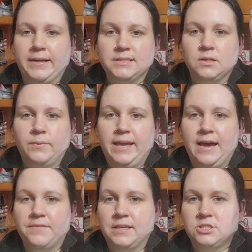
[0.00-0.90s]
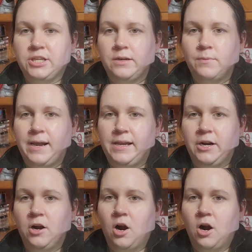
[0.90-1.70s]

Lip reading: All right, so we have this shade right here,